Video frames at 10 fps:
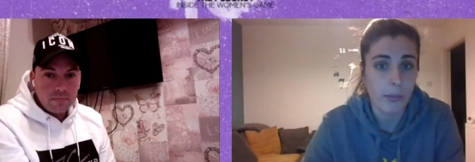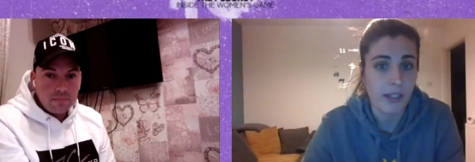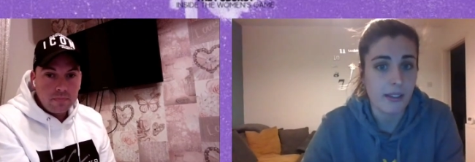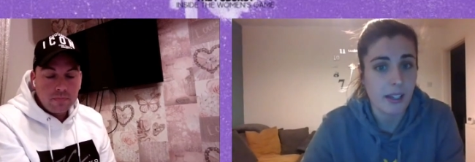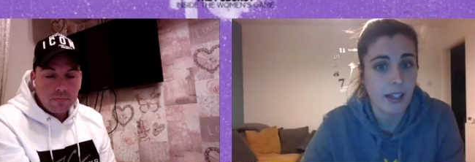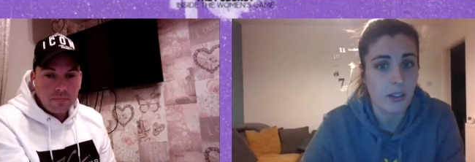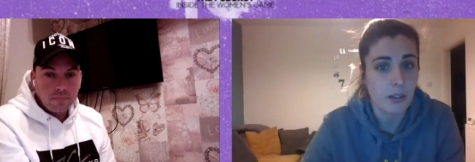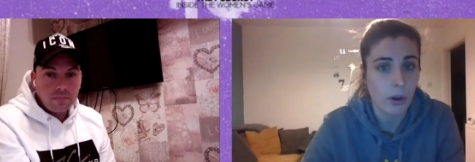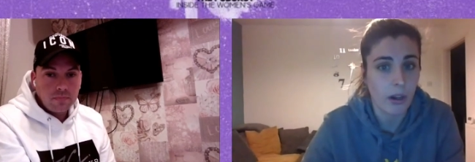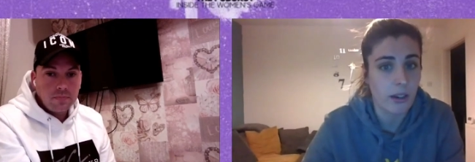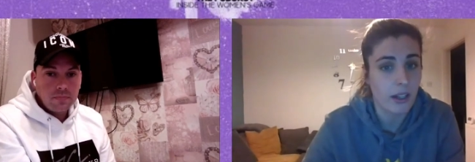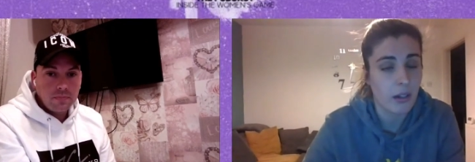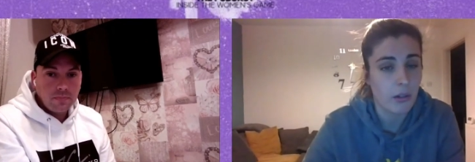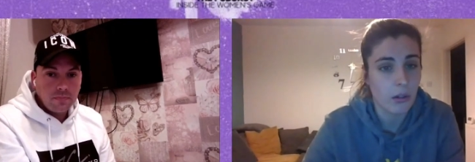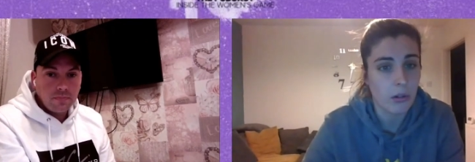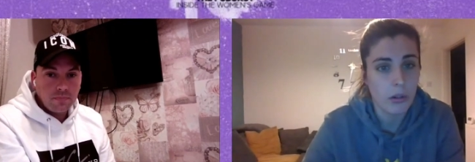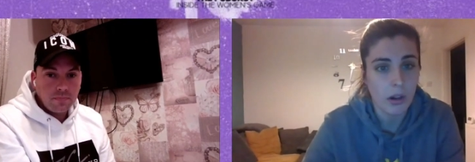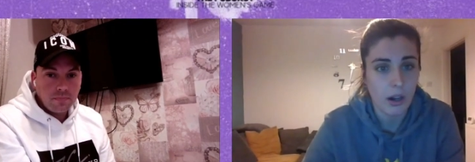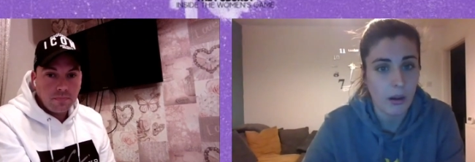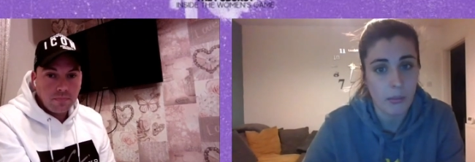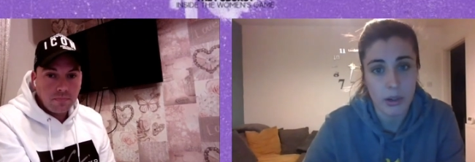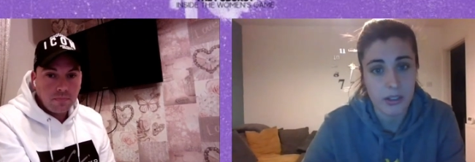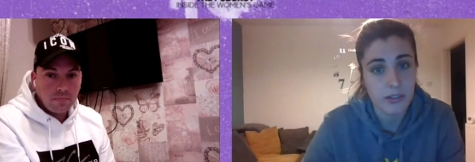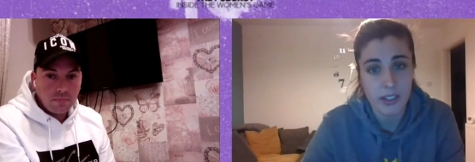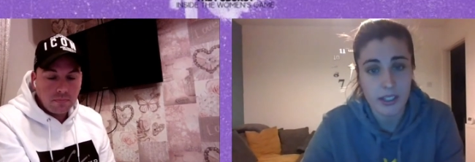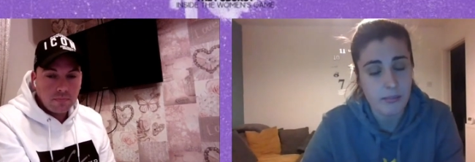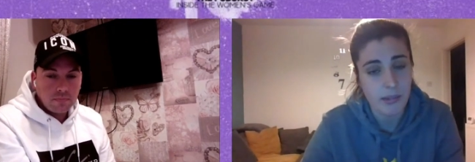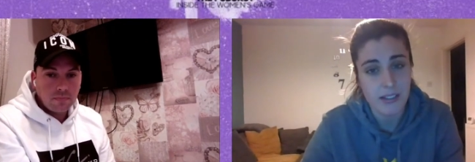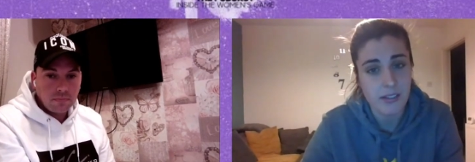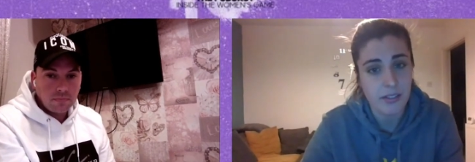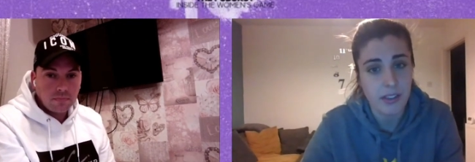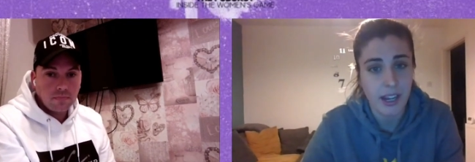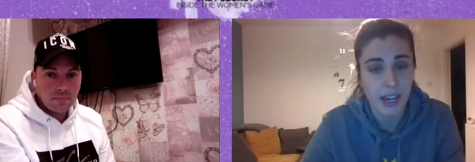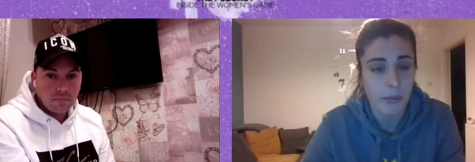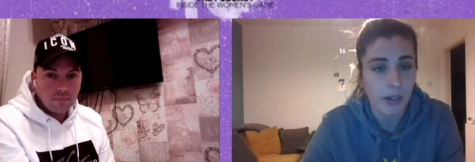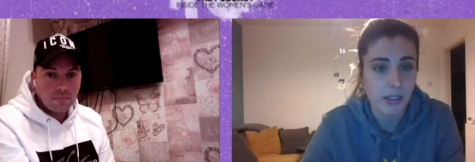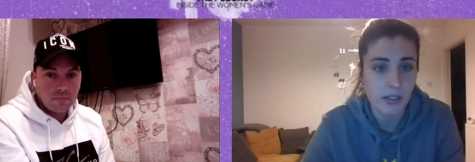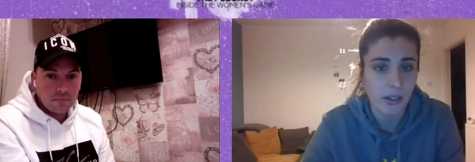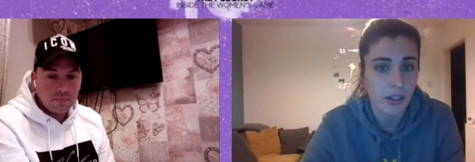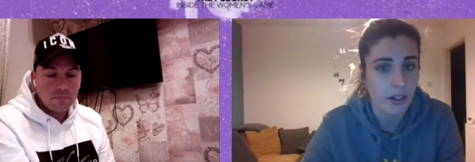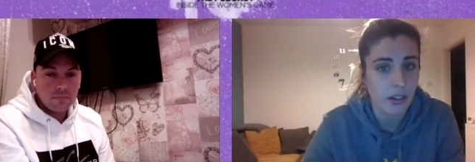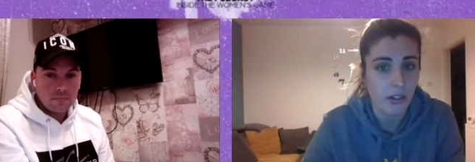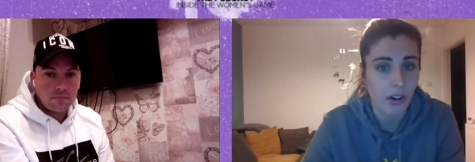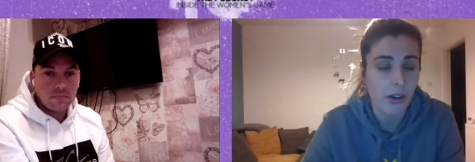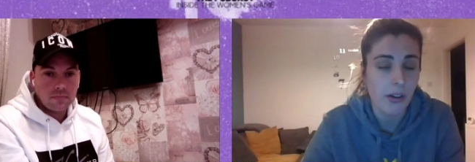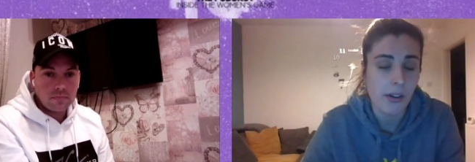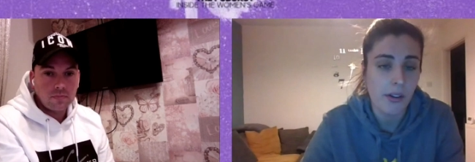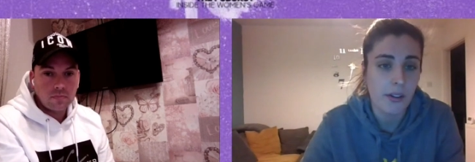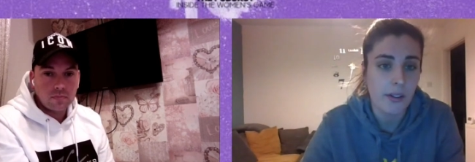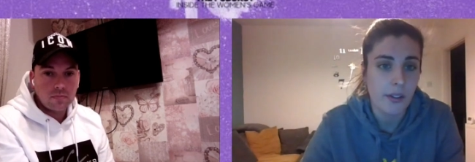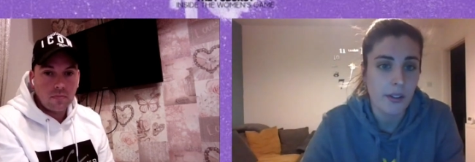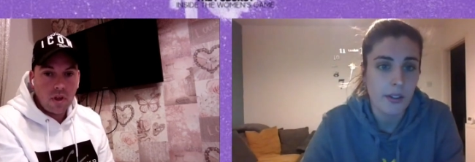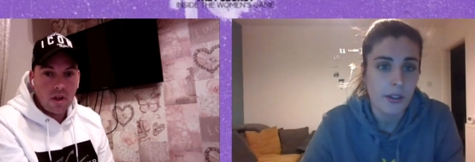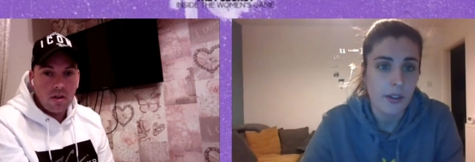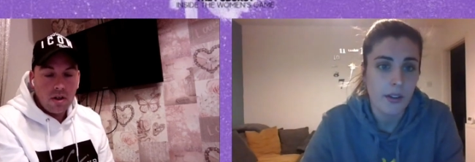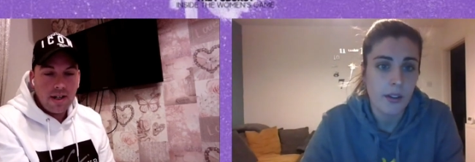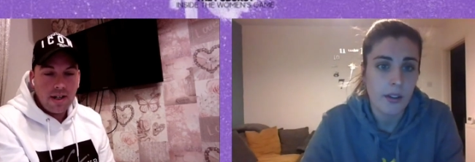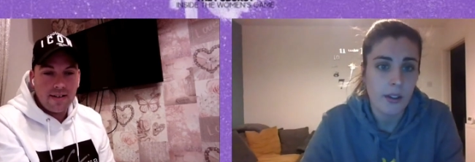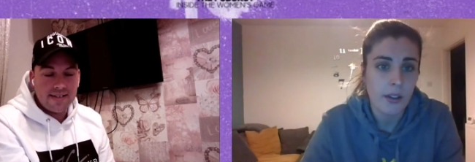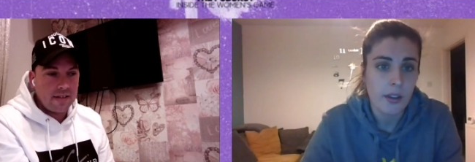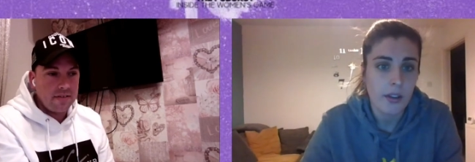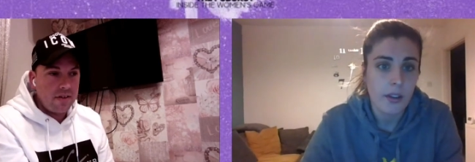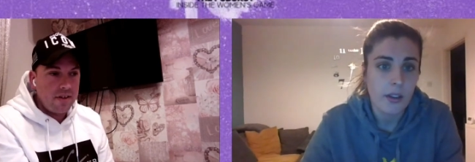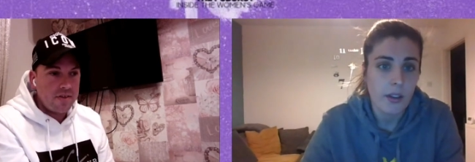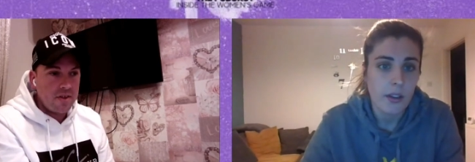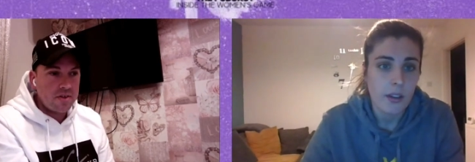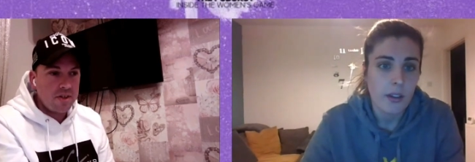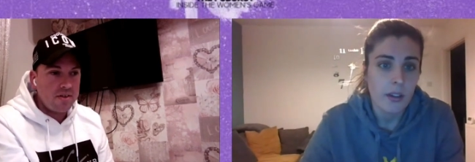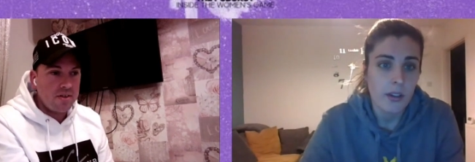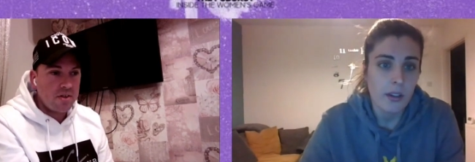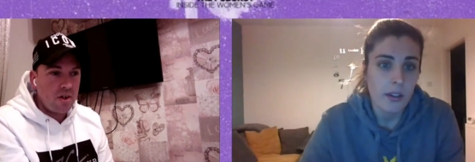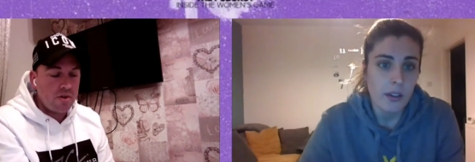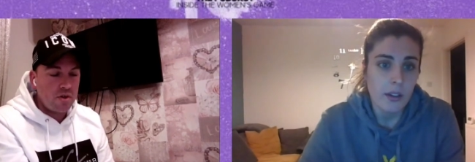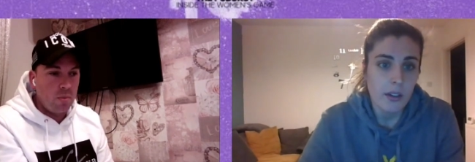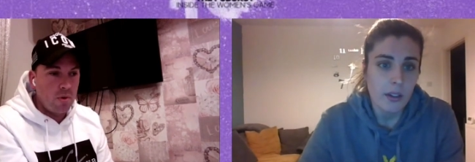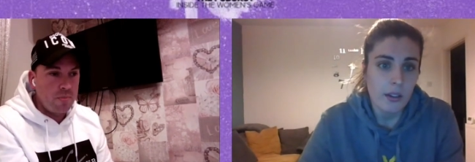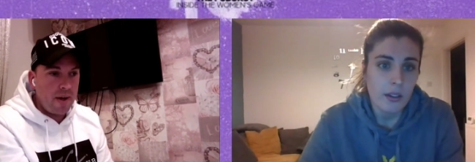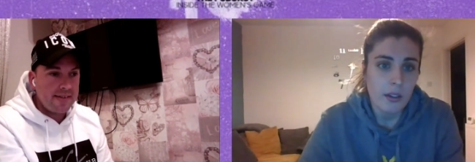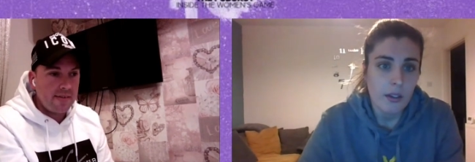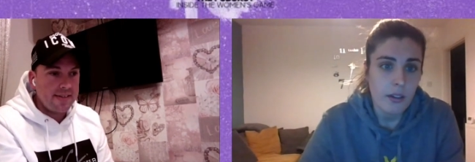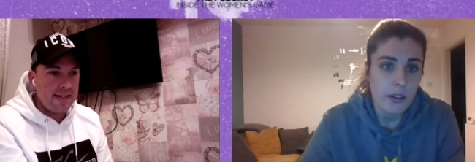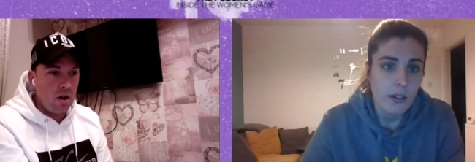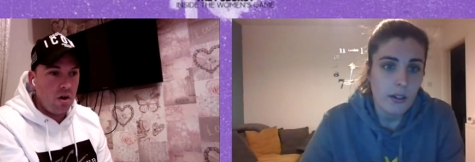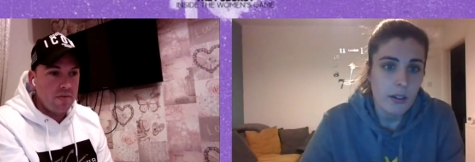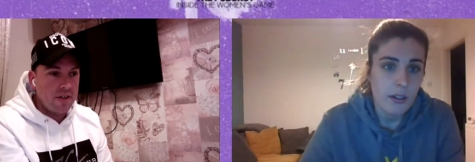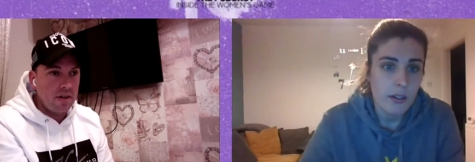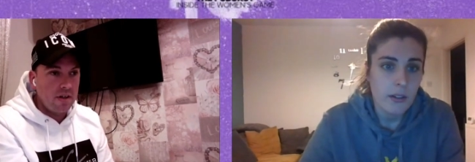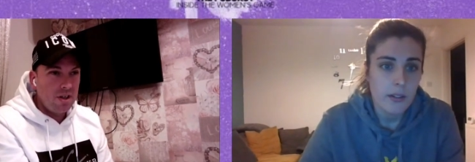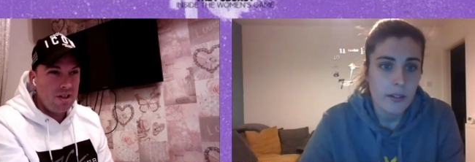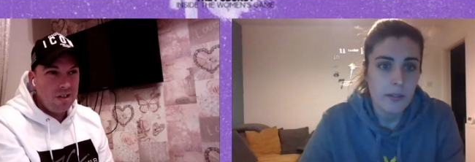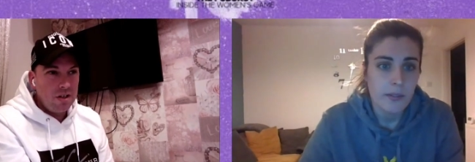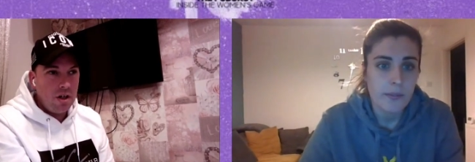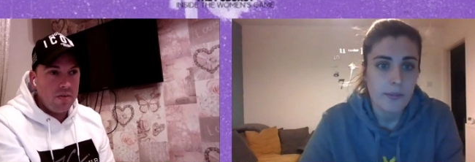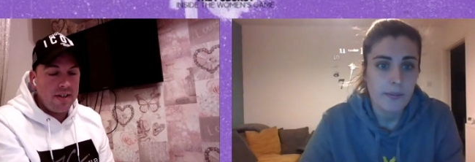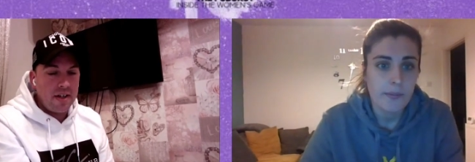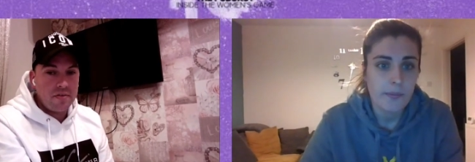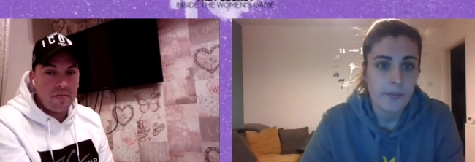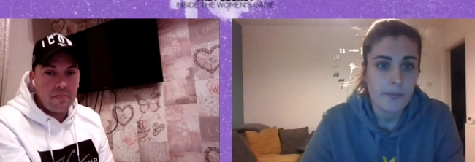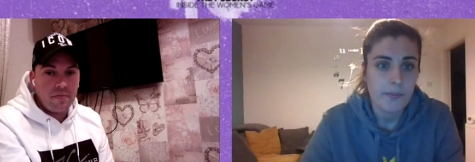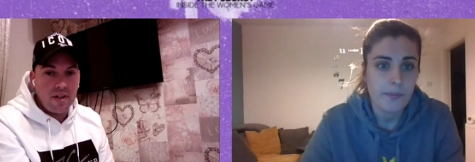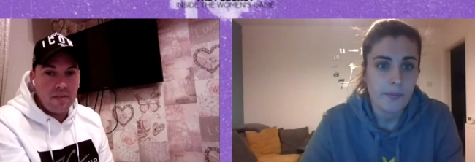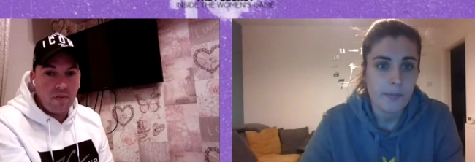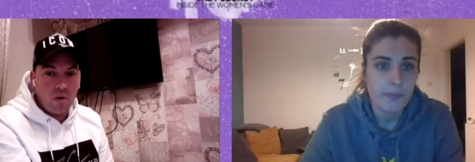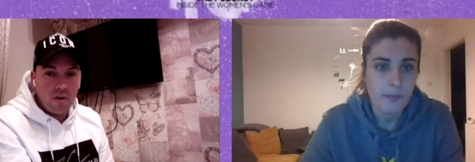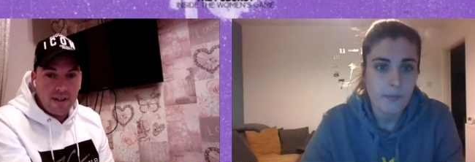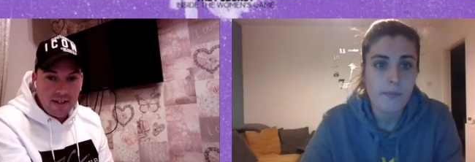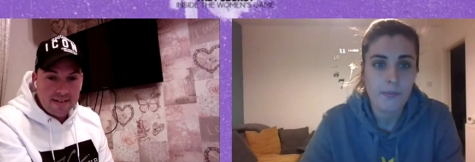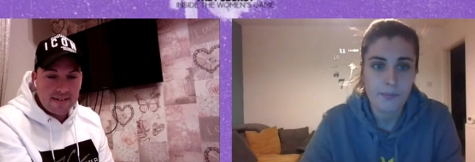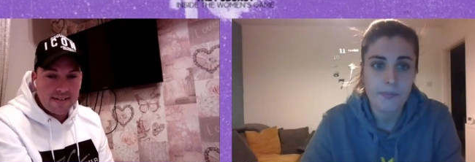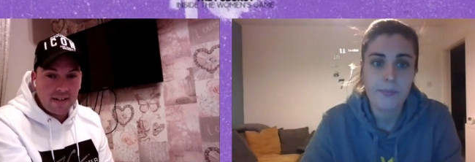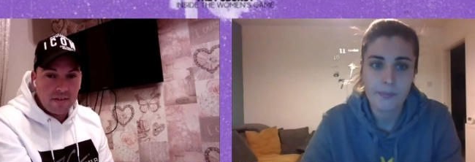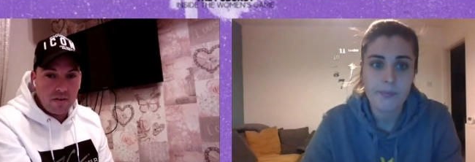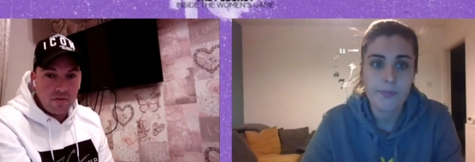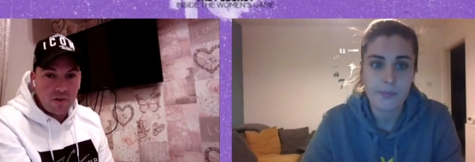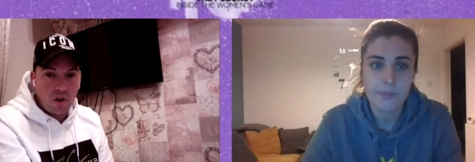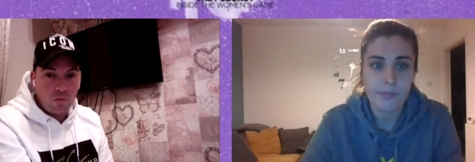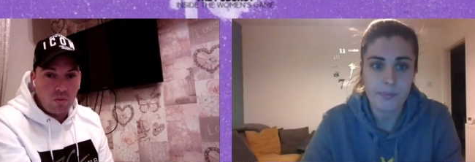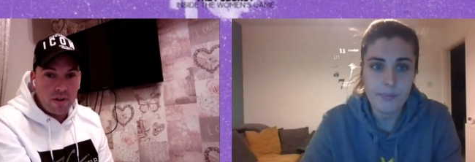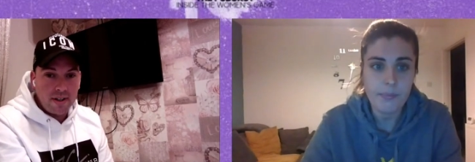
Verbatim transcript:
Speaker 1: being seen as one and equal. I just think it's massive for the game, and it's only going to grow.
Speaker 2: Yeah, the standard, it's just got so much better, hasn't it, over the last 3-4 years? The standard has got